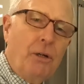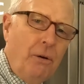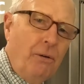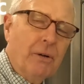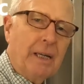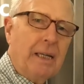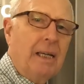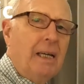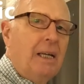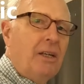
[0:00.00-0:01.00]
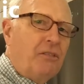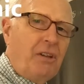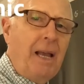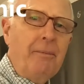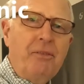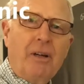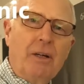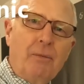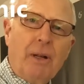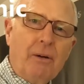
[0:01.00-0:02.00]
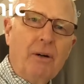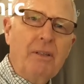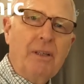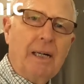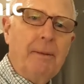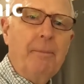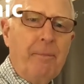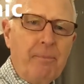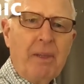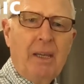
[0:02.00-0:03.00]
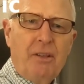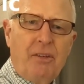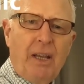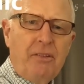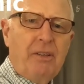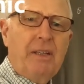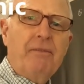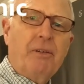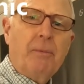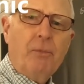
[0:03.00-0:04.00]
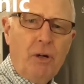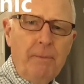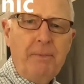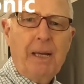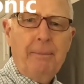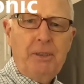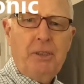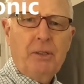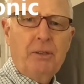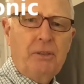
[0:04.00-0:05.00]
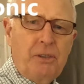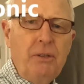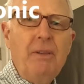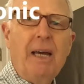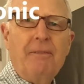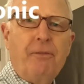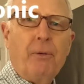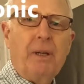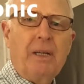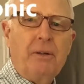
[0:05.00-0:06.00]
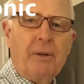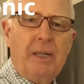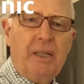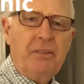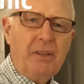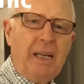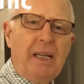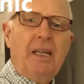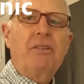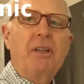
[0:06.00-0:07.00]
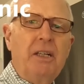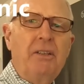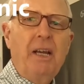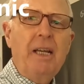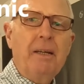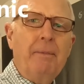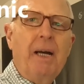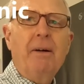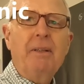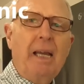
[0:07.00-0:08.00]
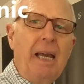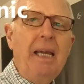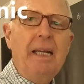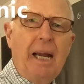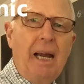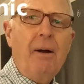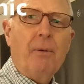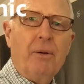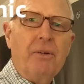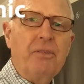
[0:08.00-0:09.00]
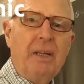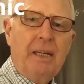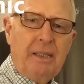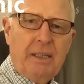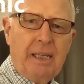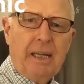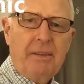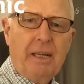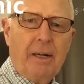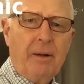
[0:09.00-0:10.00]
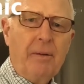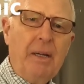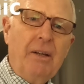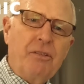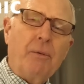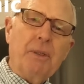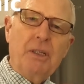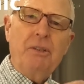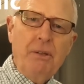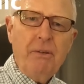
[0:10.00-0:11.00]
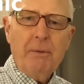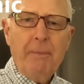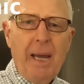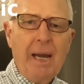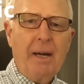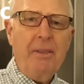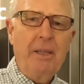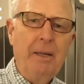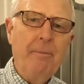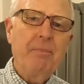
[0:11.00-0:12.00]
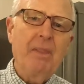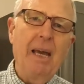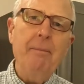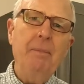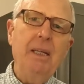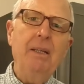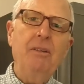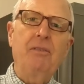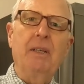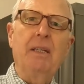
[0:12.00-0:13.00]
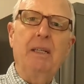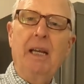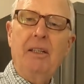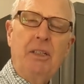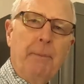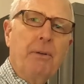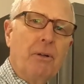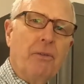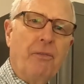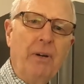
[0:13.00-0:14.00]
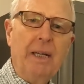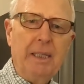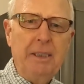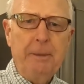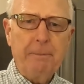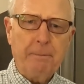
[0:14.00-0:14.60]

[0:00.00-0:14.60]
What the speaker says: cooling, Samsung, when I looked it up, says that from room temperature to that 40 degrees, it's going to take about 8 hours to get there. So when you do the math, that means that a typical fridge